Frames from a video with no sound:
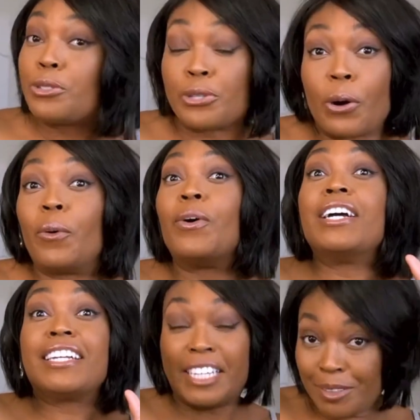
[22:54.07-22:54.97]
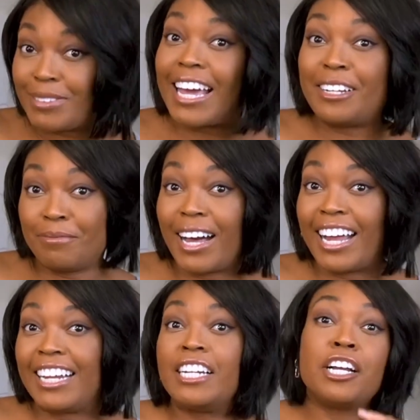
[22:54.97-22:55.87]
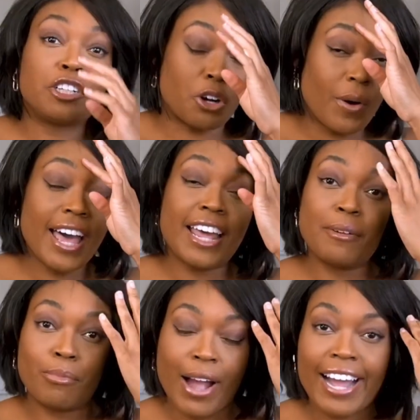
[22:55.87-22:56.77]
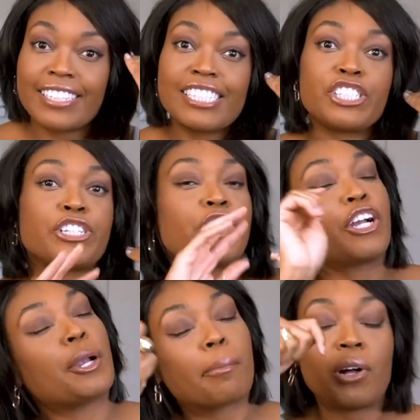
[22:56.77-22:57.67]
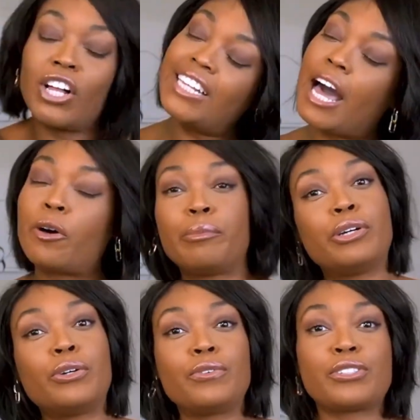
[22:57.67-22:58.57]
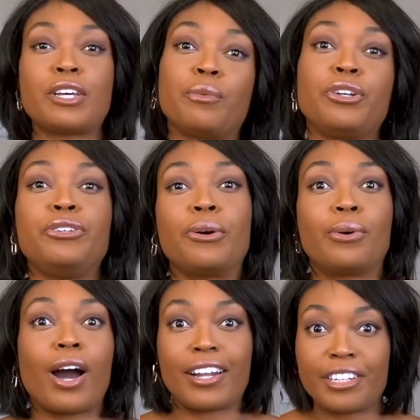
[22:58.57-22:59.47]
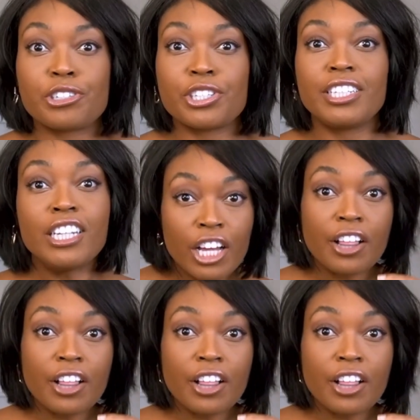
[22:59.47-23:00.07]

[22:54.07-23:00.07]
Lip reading: So keep that in mind. Go ahead and practice your pull-out moves so that when you go to audition,